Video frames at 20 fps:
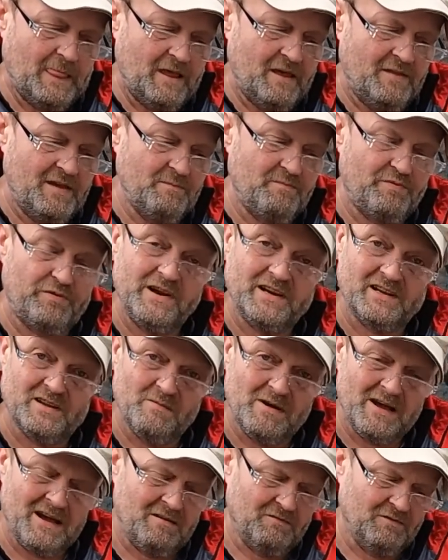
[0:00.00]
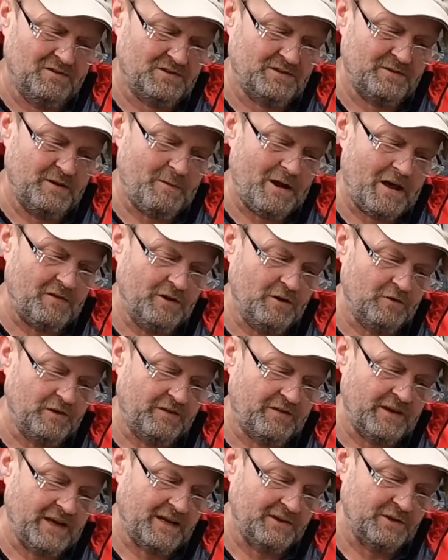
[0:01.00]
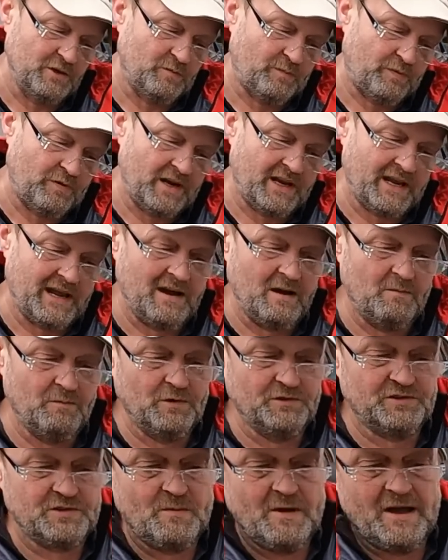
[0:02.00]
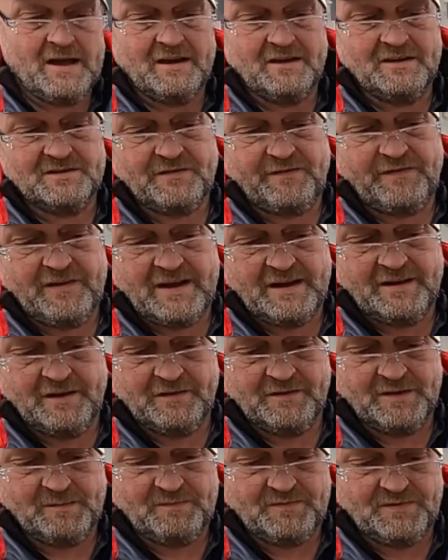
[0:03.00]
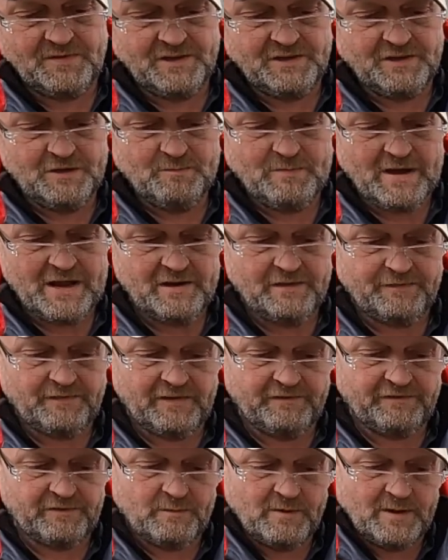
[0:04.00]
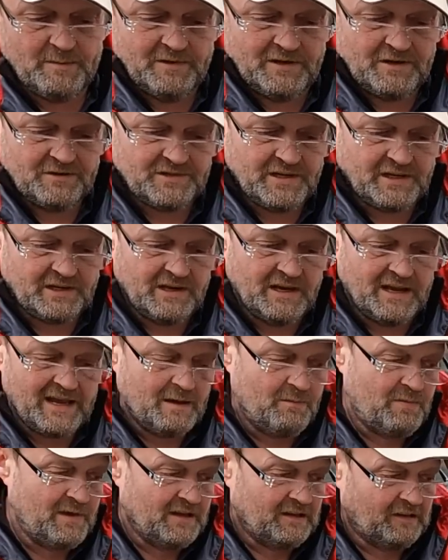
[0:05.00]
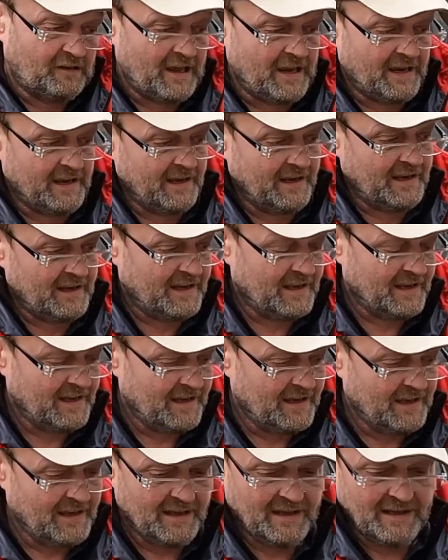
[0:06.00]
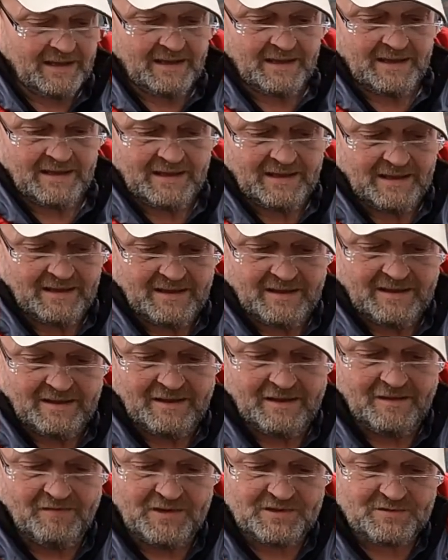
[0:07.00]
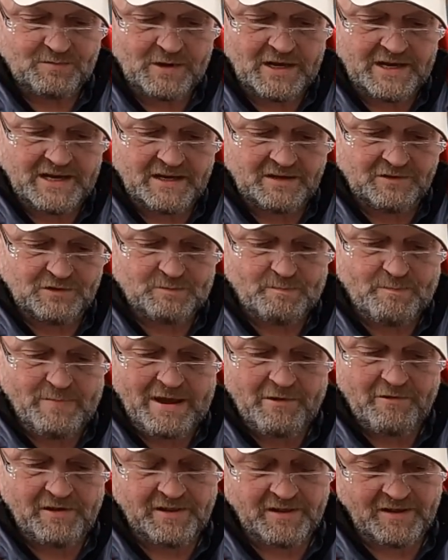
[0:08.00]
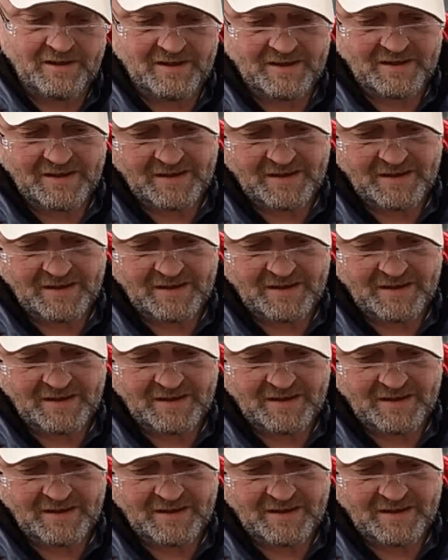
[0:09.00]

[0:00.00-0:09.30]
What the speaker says: and then prick them out. It's about the only thing I do prick out, but tomatoes, I find that they do benefit from it, because they can get a bit leggy, and this way you can just bury the